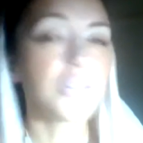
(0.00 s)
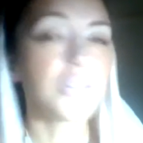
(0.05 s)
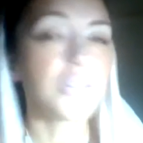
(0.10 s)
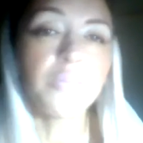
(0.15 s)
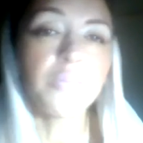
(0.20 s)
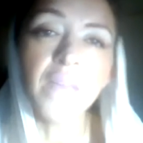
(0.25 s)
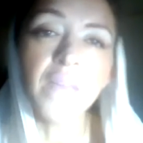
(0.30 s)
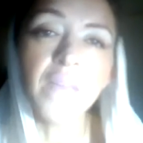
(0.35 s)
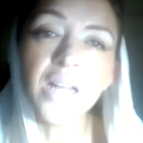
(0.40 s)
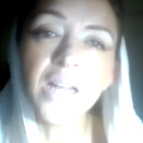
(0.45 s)
the
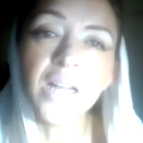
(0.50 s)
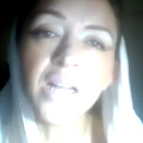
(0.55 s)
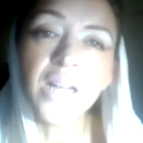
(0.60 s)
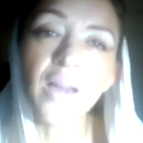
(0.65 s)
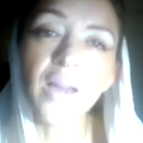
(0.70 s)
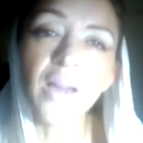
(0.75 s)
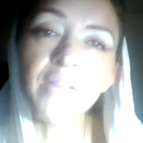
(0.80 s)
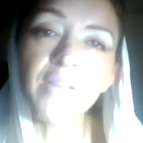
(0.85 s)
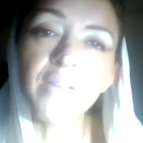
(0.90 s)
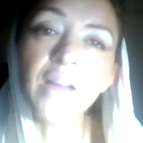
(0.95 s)
minute you
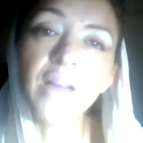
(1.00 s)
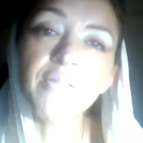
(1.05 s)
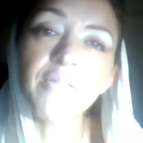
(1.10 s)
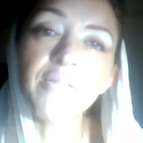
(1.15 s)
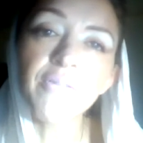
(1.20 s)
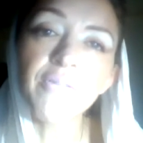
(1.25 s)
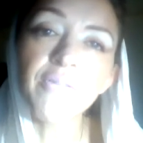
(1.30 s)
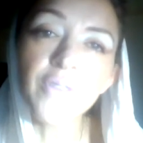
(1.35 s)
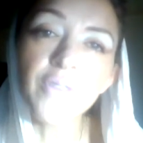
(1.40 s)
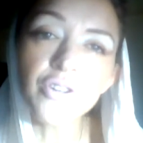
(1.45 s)
have that
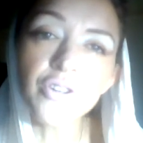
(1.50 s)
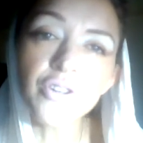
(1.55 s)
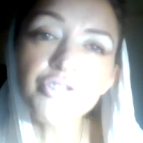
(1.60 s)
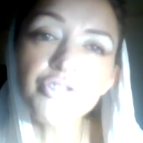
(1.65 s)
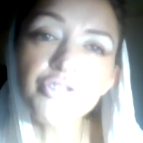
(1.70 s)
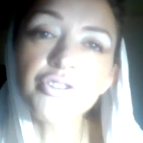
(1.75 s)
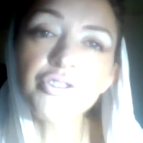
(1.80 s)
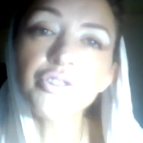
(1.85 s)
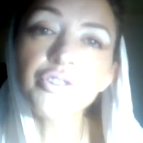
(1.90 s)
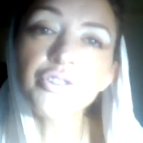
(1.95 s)

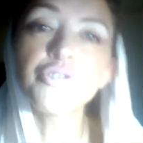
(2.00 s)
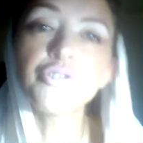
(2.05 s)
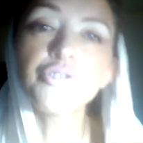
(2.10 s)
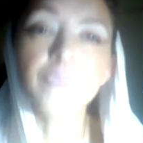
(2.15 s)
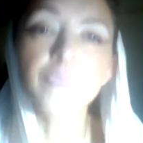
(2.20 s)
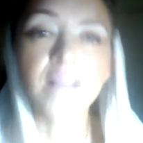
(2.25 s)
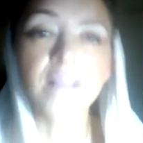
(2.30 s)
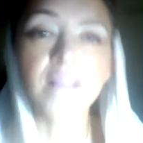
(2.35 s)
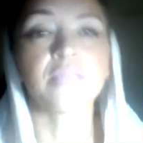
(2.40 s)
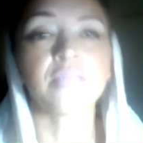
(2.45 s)
first
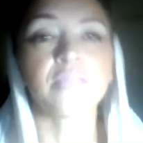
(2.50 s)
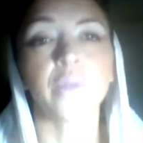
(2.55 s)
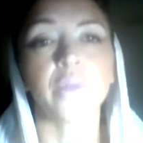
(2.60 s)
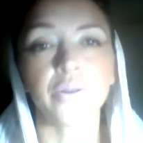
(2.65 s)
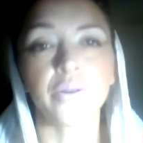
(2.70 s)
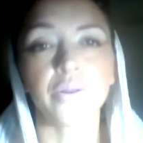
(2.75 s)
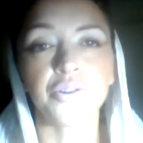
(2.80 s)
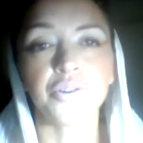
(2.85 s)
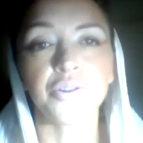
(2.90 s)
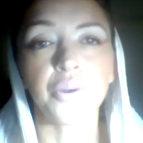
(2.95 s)
dress
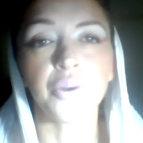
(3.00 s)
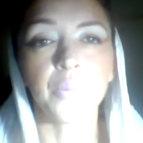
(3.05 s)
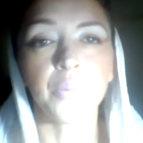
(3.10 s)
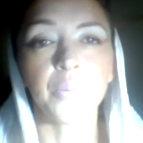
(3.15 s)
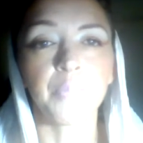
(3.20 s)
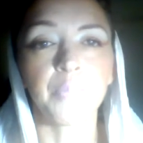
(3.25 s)
rehearsal.